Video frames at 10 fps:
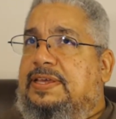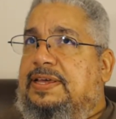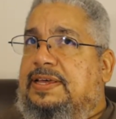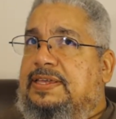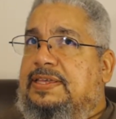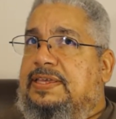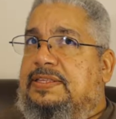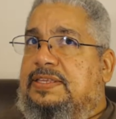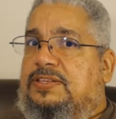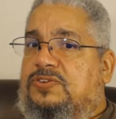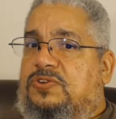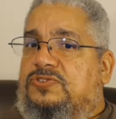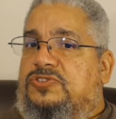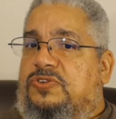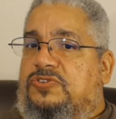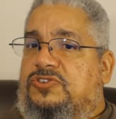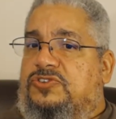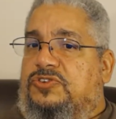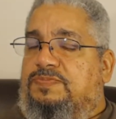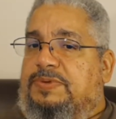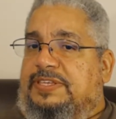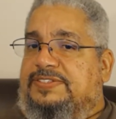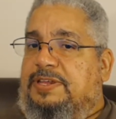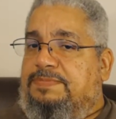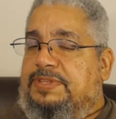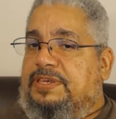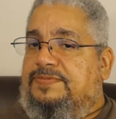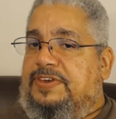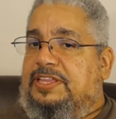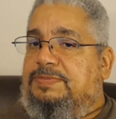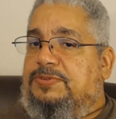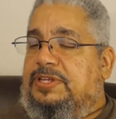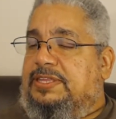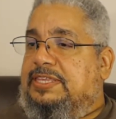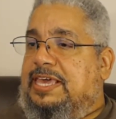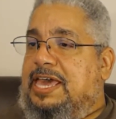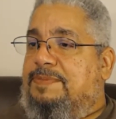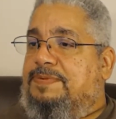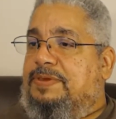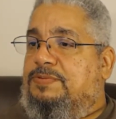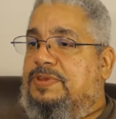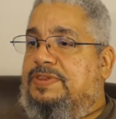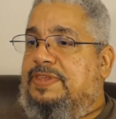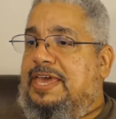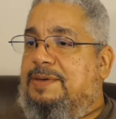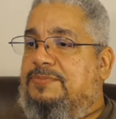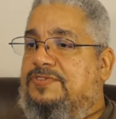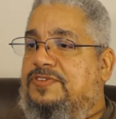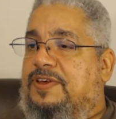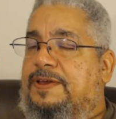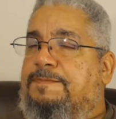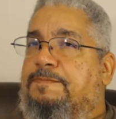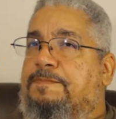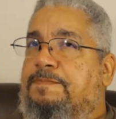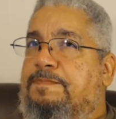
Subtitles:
It also should be something available at the API with Amazon,